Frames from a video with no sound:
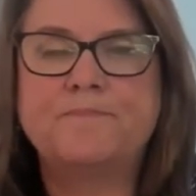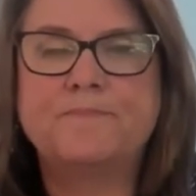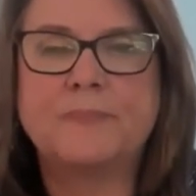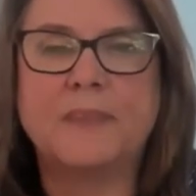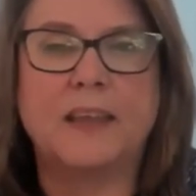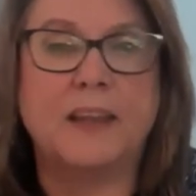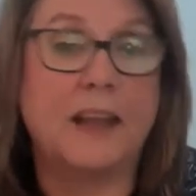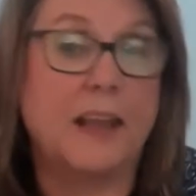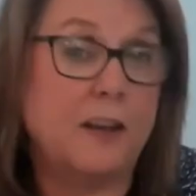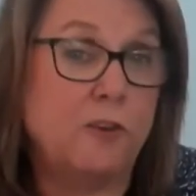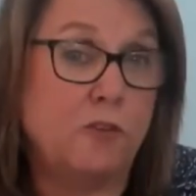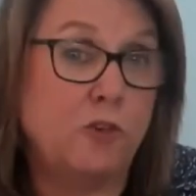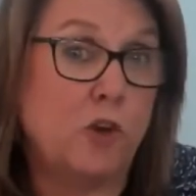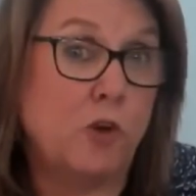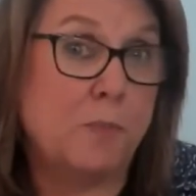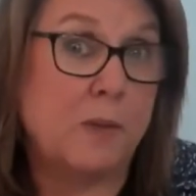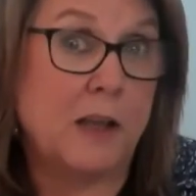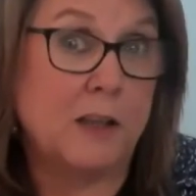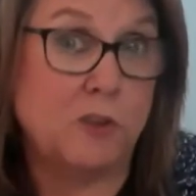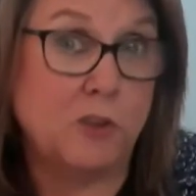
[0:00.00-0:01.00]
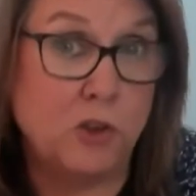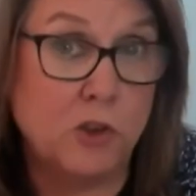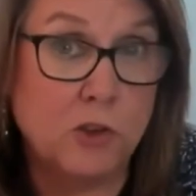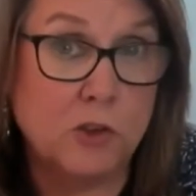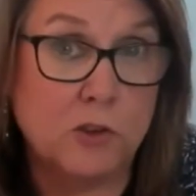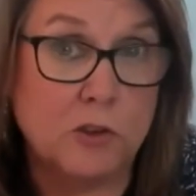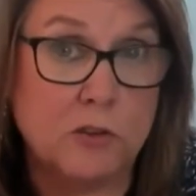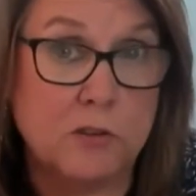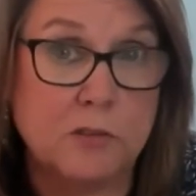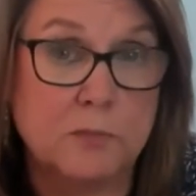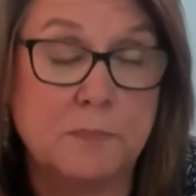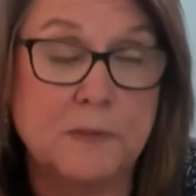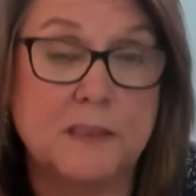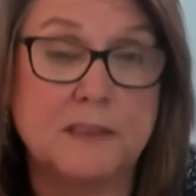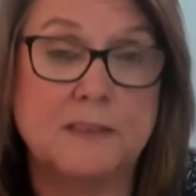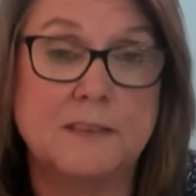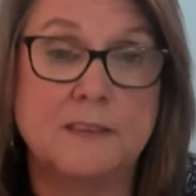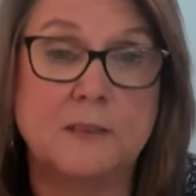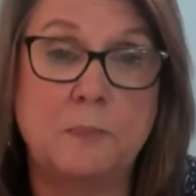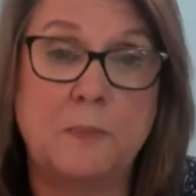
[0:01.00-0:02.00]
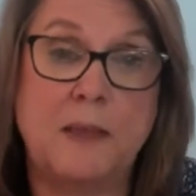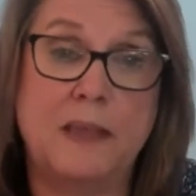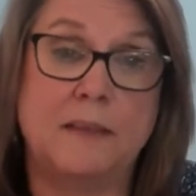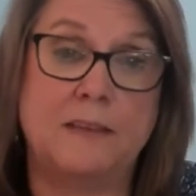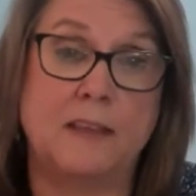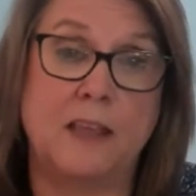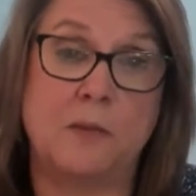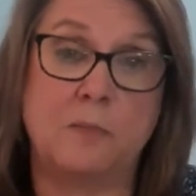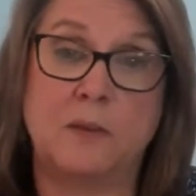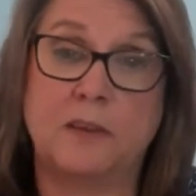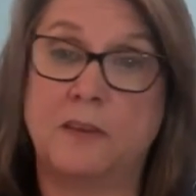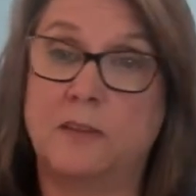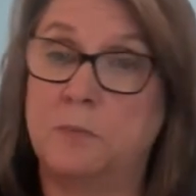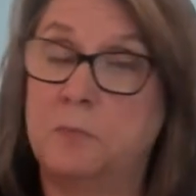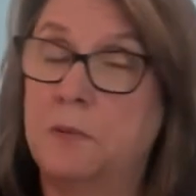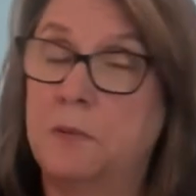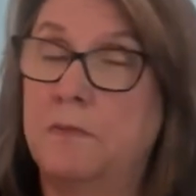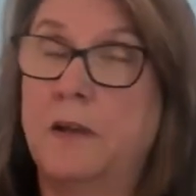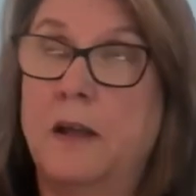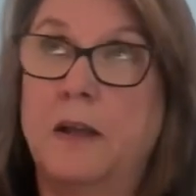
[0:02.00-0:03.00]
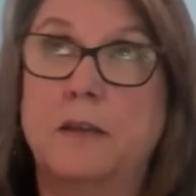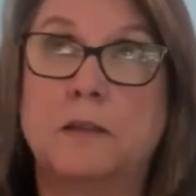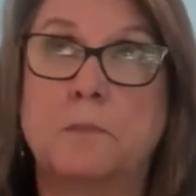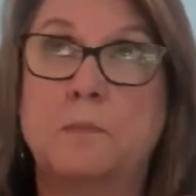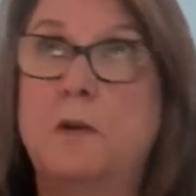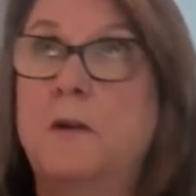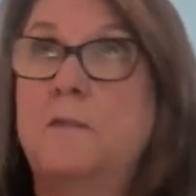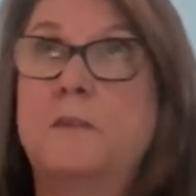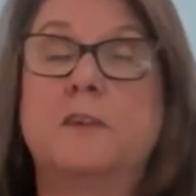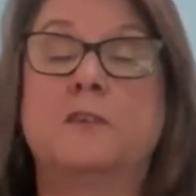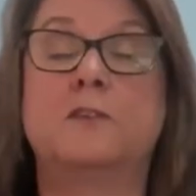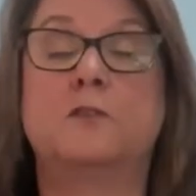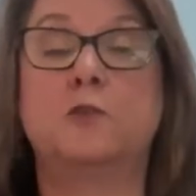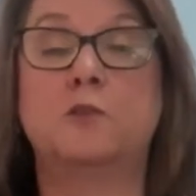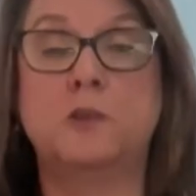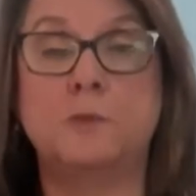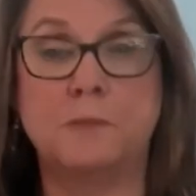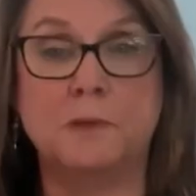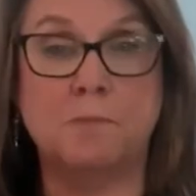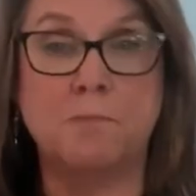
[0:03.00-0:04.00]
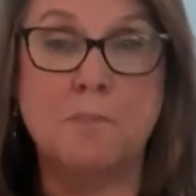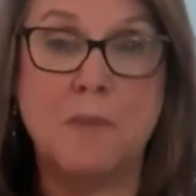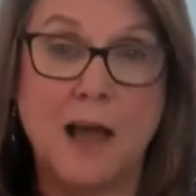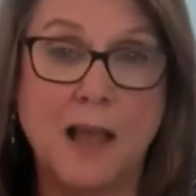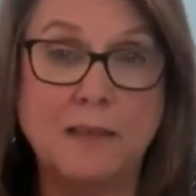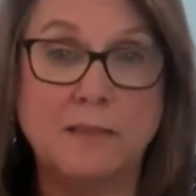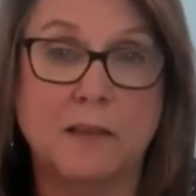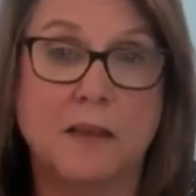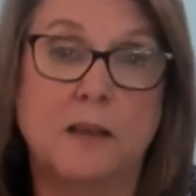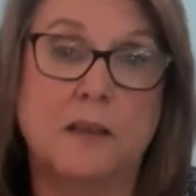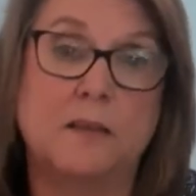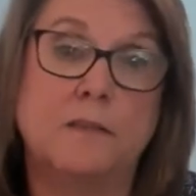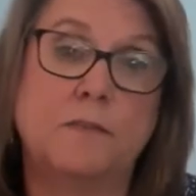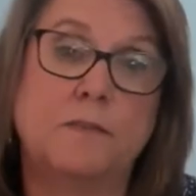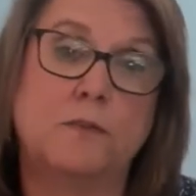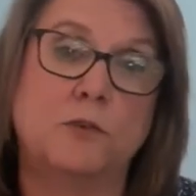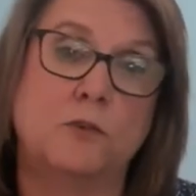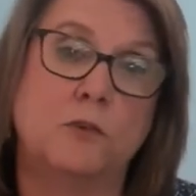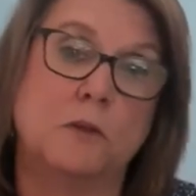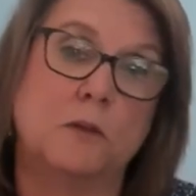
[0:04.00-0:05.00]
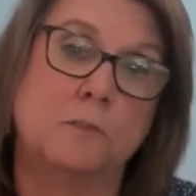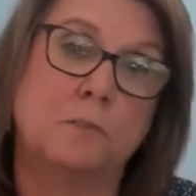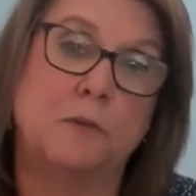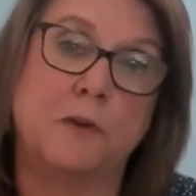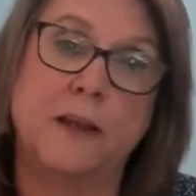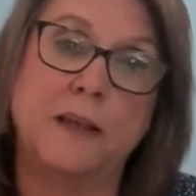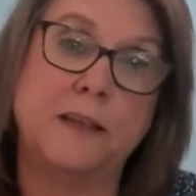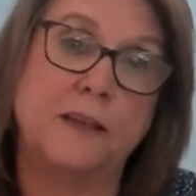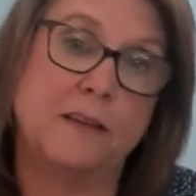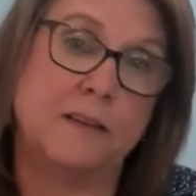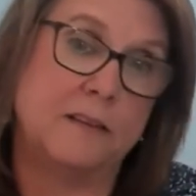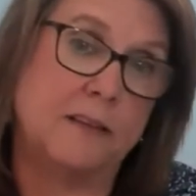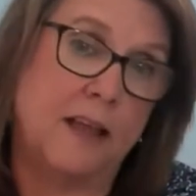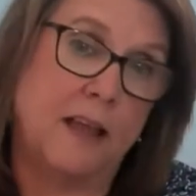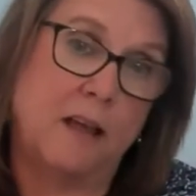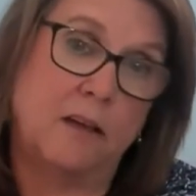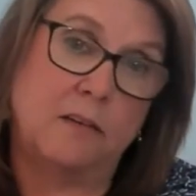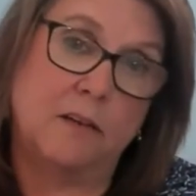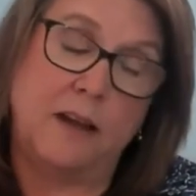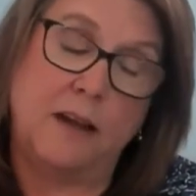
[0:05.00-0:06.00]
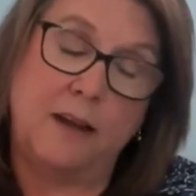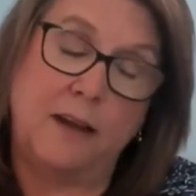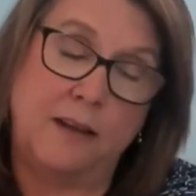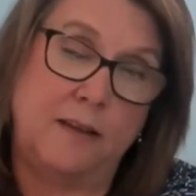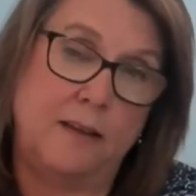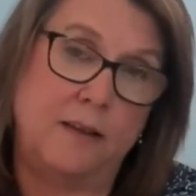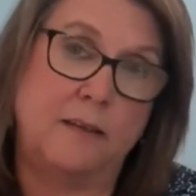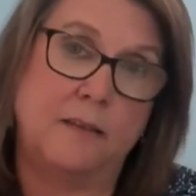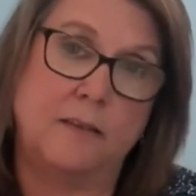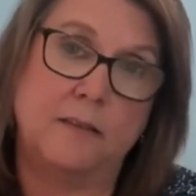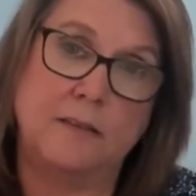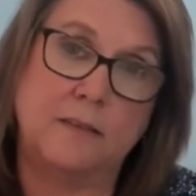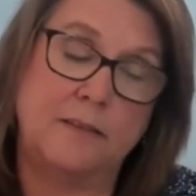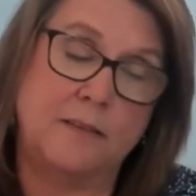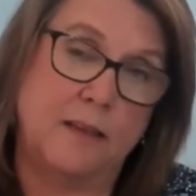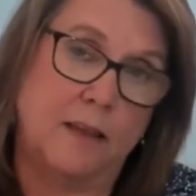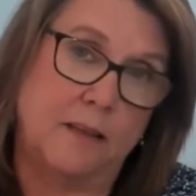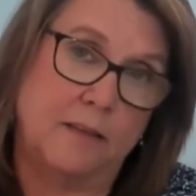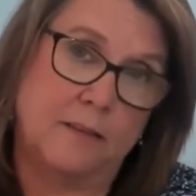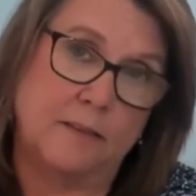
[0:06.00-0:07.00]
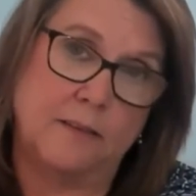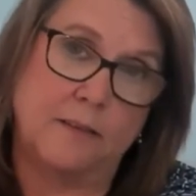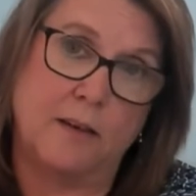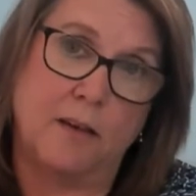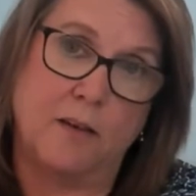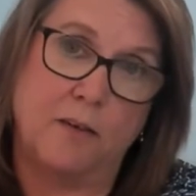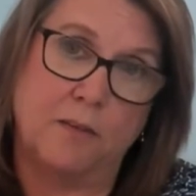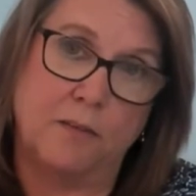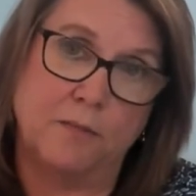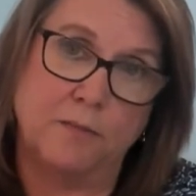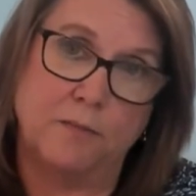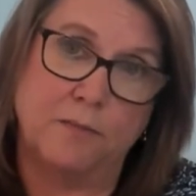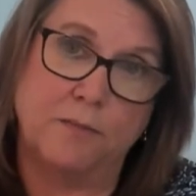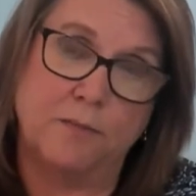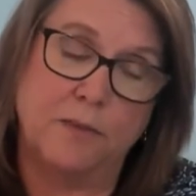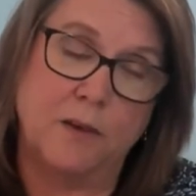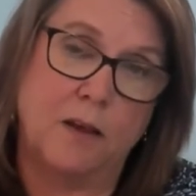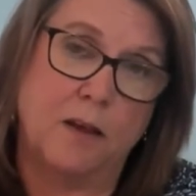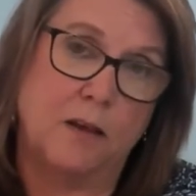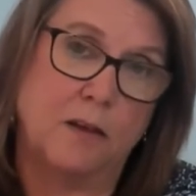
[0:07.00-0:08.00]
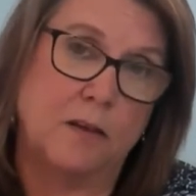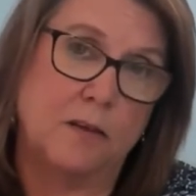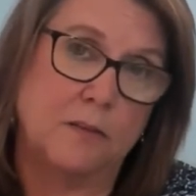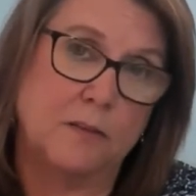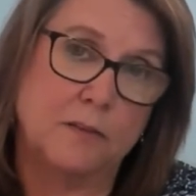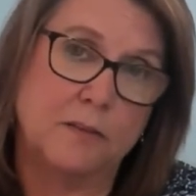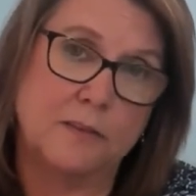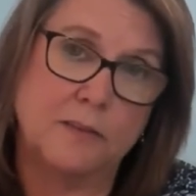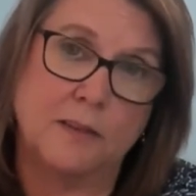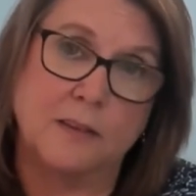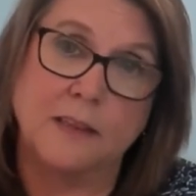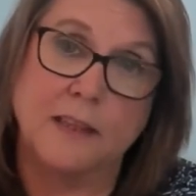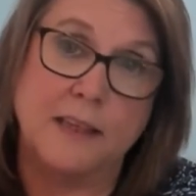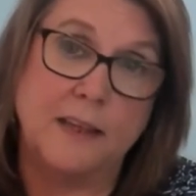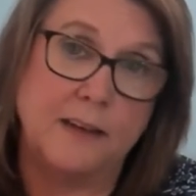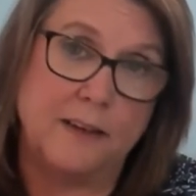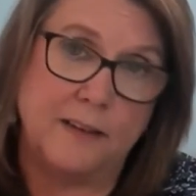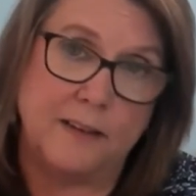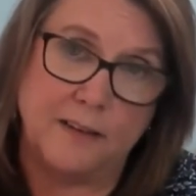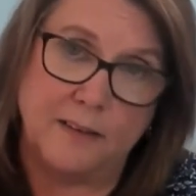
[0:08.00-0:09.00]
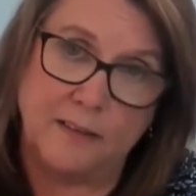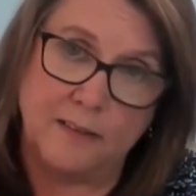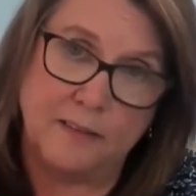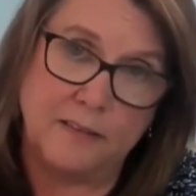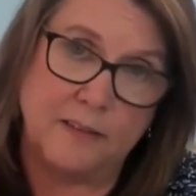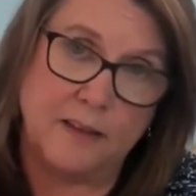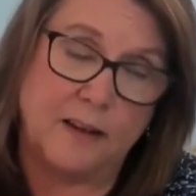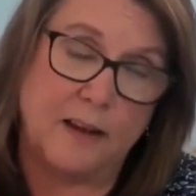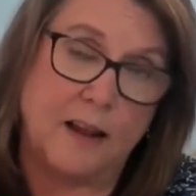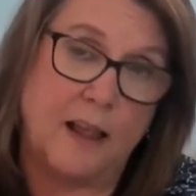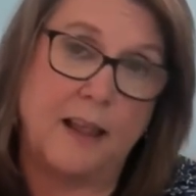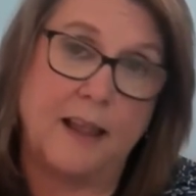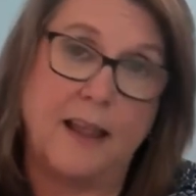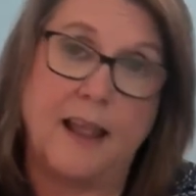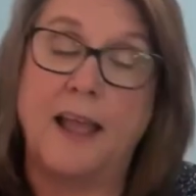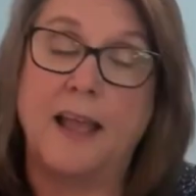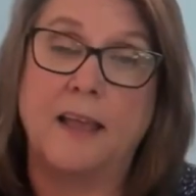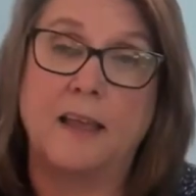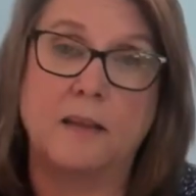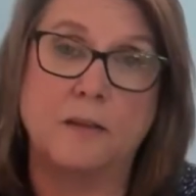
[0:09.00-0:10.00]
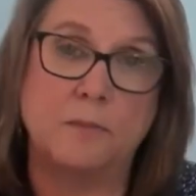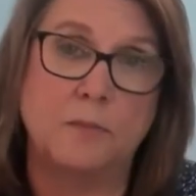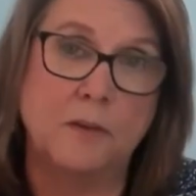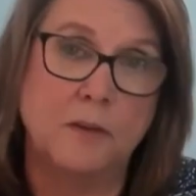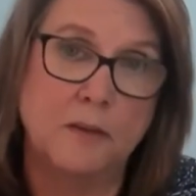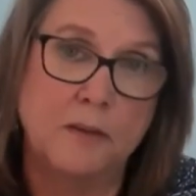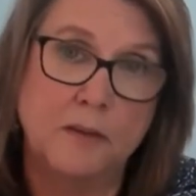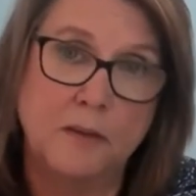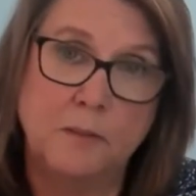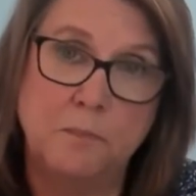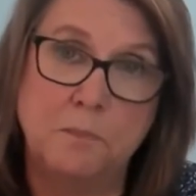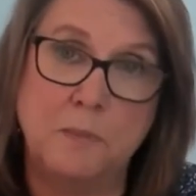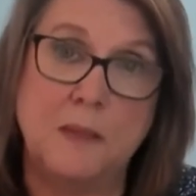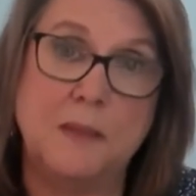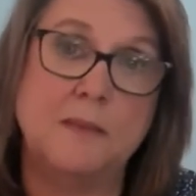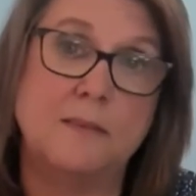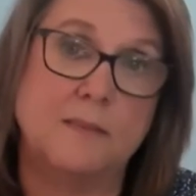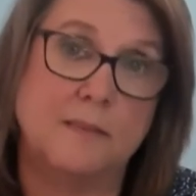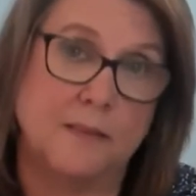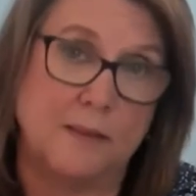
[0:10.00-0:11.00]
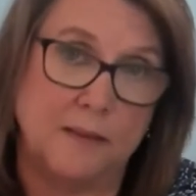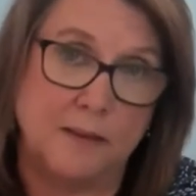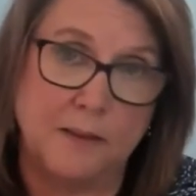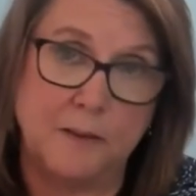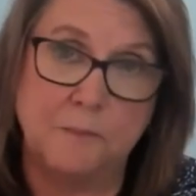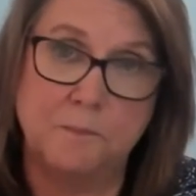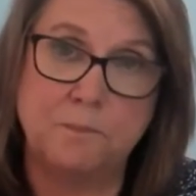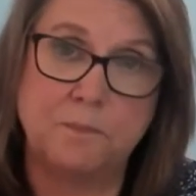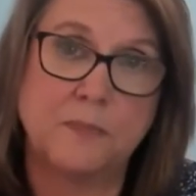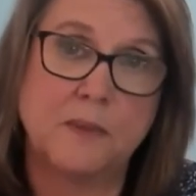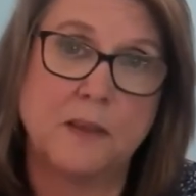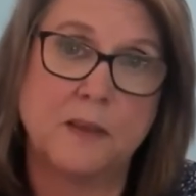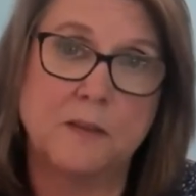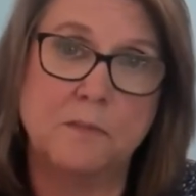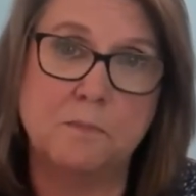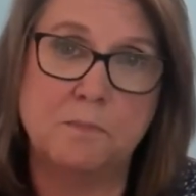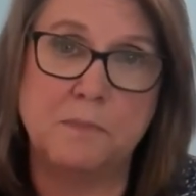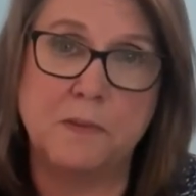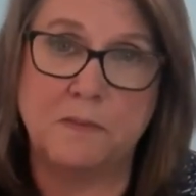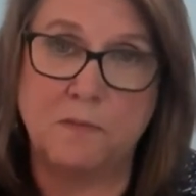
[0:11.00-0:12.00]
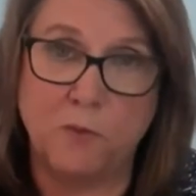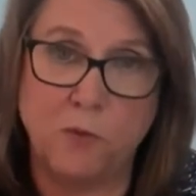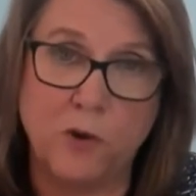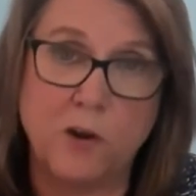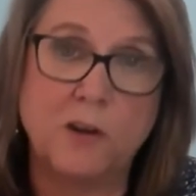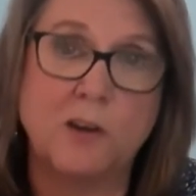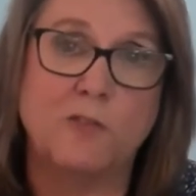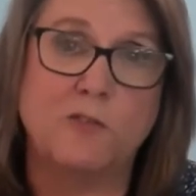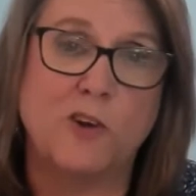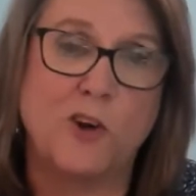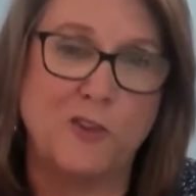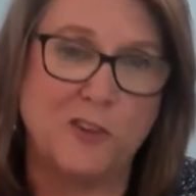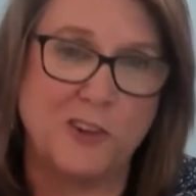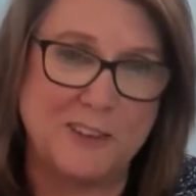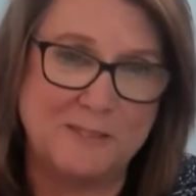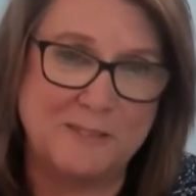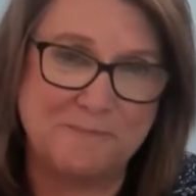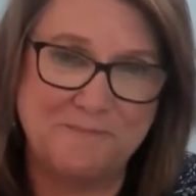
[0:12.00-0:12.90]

And I don't know about you, but this pandemic has provided the perfect storm in my life for breaking down any sense of solidity that I had BC, before Corona.